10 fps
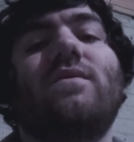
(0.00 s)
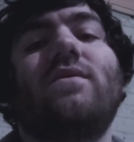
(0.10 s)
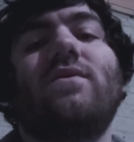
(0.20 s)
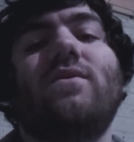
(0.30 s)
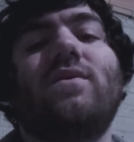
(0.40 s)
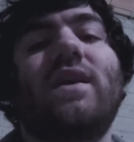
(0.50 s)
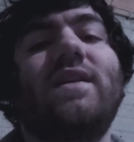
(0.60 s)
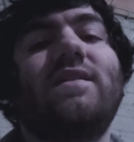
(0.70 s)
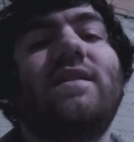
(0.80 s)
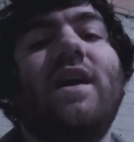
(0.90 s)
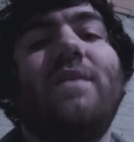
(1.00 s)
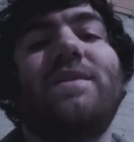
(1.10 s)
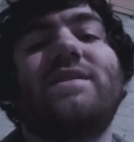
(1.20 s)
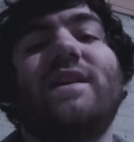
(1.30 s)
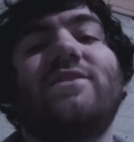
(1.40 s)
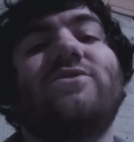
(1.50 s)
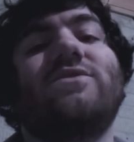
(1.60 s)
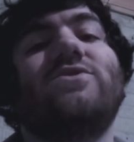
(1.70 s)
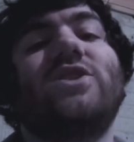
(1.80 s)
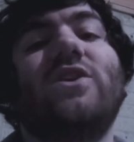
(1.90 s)
Get in the comment section,
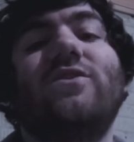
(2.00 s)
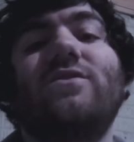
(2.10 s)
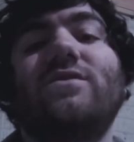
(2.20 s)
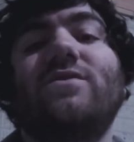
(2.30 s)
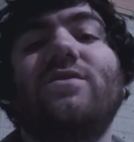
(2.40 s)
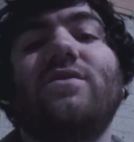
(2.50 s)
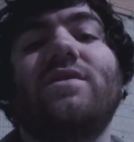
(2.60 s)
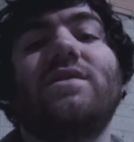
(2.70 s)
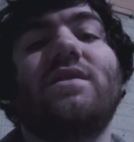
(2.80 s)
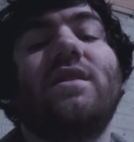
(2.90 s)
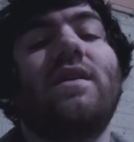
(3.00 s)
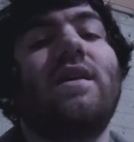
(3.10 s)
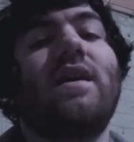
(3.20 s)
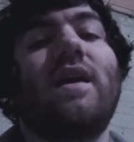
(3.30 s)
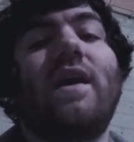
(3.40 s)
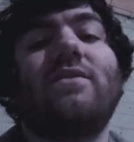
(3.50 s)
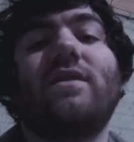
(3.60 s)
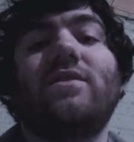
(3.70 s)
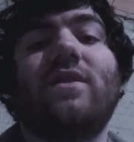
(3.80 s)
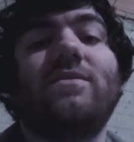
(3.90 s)
share your stories.
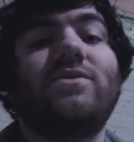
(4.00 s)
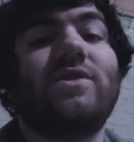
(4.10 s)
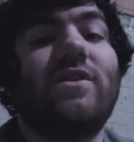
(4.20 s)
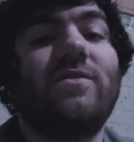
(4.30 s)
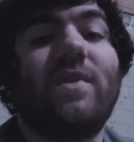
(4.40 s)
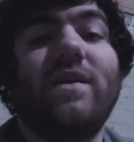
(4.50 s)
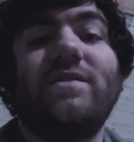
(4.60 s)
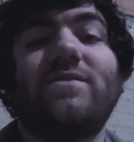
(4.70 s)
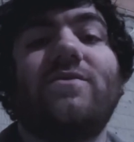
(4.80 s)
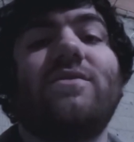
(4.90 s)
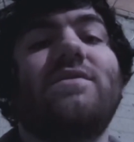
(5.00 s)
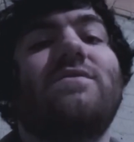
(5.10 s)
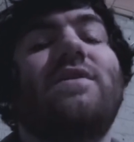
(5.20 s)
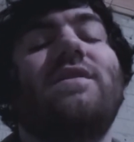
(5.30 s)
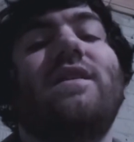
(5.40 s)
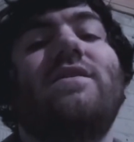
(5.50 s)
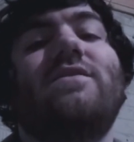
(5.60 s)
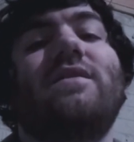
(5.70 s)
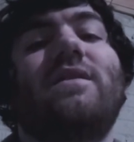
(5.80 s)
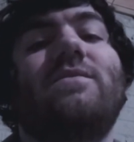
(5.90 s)
I'll sharing my stories right now.
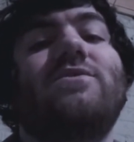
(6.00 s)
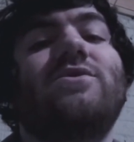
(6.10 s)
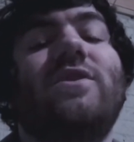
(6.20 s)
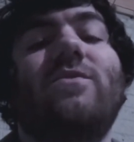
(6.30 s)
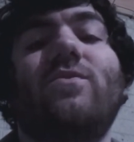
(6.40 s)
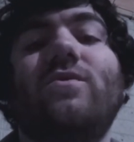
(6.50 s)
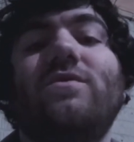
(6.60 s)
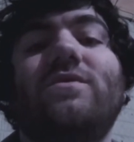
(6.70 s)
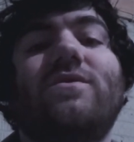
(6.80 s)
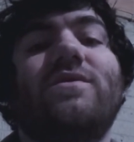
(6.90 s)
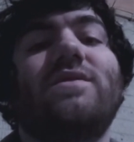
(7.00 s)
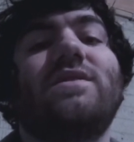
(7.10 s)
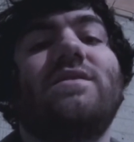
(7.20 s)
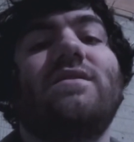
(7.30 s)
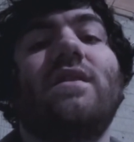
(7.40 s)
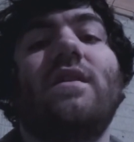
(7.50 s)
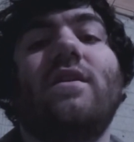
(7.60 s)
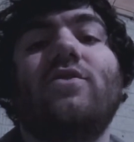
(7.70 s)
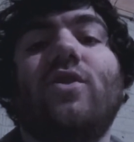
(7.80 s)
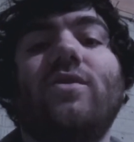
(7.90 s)
I'm gonna share more stories and
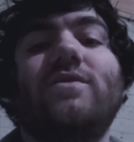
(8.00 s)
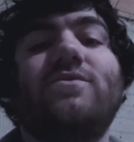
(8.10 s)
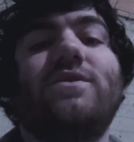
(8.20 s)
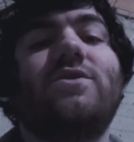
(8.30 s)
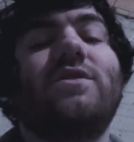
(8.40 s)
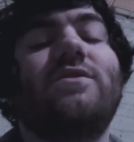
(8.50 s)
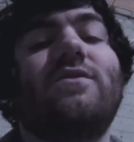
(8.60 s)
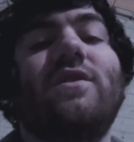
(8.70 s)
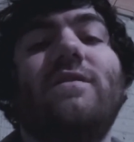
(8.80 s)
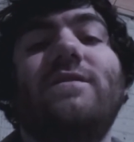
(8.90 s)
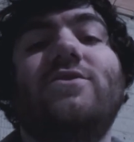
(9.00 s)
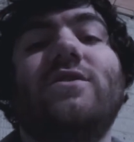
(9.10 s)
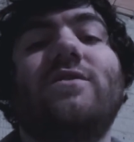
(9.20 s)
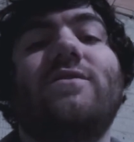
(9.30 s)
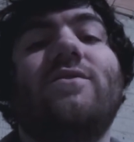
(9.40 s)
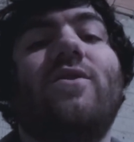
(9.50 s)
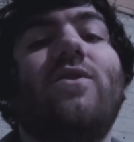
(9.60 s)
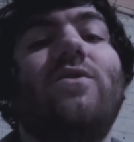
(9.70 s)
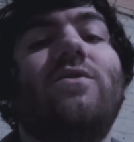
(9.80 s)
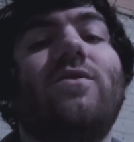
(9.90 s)
talk to each other, love each other.
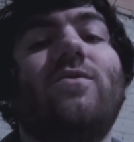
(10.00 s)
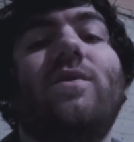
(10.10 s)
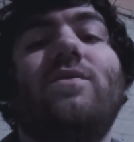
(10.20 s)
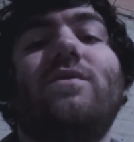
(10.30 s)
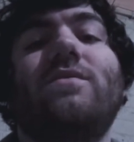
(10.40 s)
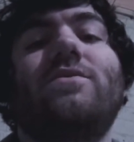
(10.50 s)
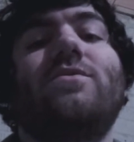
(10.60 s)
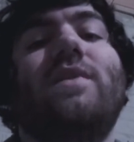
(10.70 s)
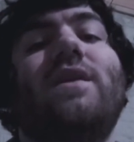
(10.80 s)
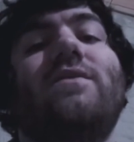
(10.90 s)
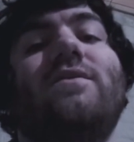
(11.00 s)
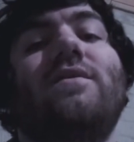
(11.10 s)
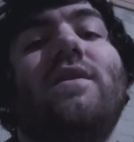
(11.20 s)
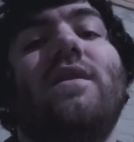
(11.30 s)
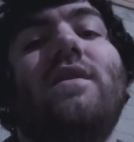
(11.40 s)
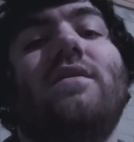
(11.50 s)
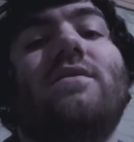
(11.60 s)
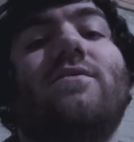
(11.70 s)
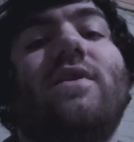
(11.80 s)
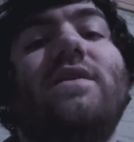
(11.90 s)
All are welcome, no matter the
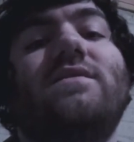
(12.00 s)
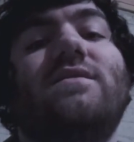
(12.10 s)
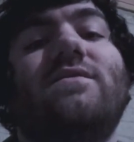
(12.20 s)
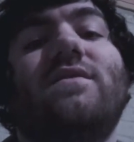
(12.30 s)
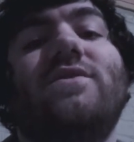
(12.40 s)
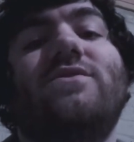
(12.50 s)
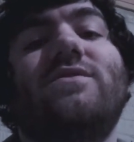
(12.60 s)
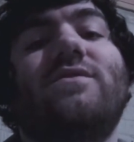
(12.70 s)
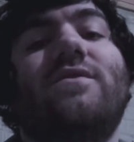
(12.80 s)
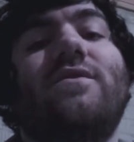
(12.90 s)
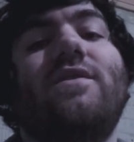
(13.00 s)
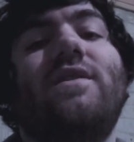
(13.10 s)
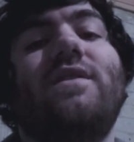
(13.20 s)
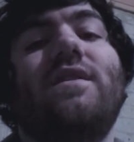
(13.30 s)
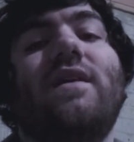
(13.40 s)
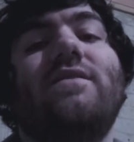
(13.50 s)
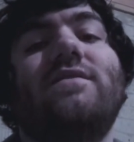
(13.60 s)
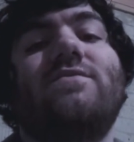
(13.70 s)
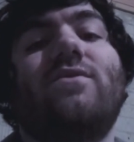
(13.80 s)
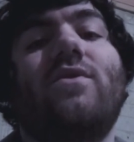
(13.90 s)
race, the religion, or the creed.
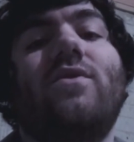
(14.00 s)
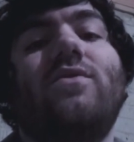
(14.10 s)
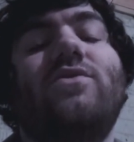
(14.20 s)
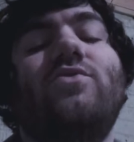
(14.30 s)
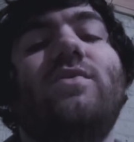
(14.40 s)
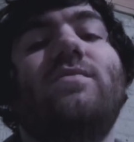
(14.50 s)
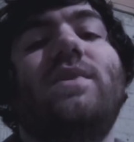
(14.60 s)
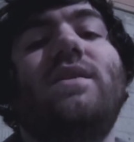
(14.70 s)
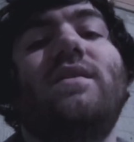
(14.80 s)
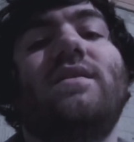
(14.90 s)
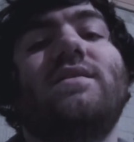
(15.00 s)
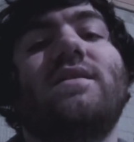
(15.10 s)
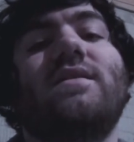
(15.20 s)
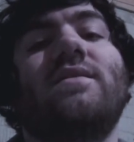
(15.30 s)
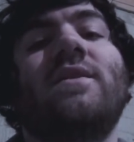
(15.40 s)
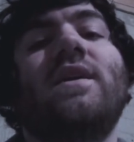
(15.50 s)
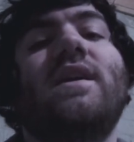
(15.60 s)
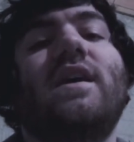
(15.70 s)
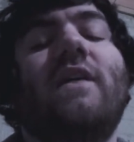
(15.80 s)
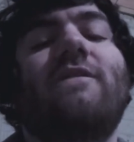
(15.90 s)
We're all human beings, and
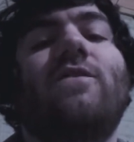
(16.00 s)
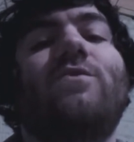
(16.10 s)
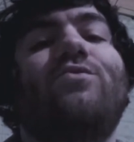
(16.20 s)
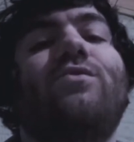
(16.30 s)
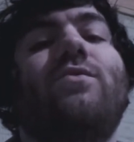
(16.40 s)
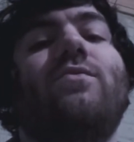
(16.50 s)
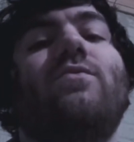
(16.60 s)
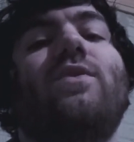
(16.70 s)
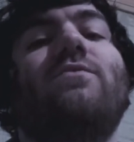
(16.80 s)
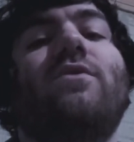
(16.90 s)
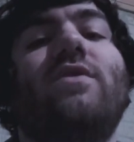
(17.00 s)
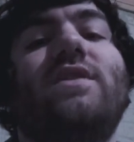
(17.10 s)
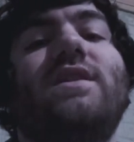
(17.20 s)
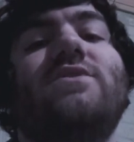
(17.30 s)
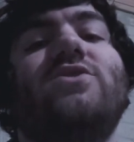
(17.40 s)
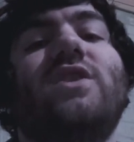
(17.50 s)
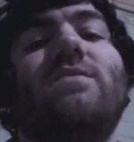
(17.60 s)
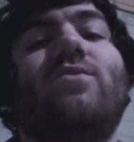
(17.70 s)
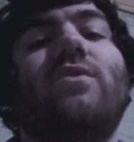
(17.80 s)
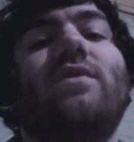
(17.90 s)
I feel like we really need to shed
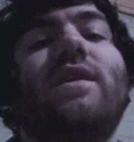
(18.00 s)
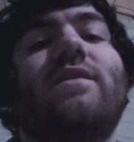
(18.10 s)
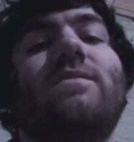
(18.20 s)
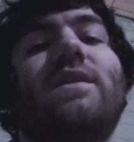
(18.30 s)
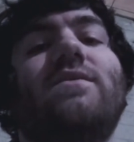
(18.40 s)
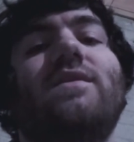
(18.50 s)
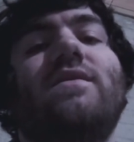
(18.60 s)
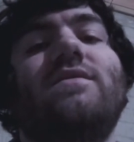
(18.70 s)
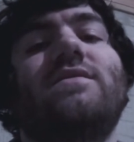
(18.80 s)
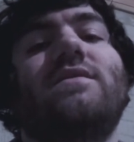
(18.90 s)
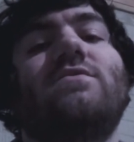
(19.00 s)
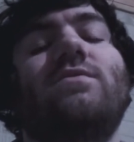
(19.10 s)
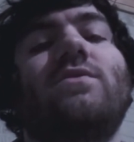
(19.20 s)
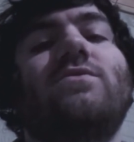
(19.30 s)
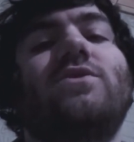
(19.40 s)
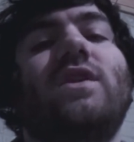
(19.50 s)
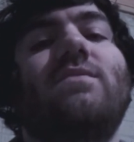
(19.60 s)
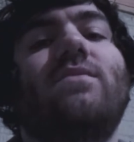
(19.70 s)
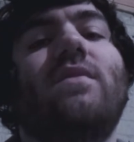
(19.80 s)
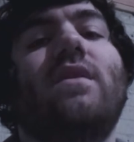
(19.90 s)
more light on mental illness, because we don't shed
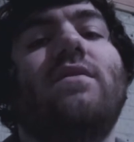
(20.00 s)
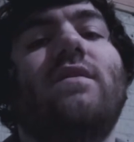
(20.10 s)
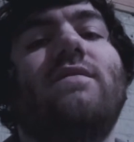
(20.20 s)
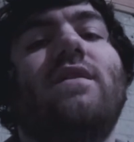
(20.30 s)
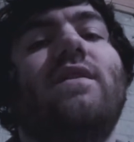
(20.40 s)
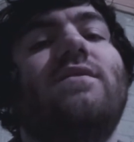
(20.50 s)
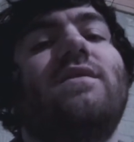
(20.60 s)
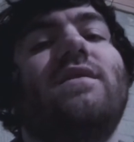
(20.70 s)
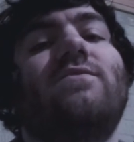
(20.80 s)
enough light on it.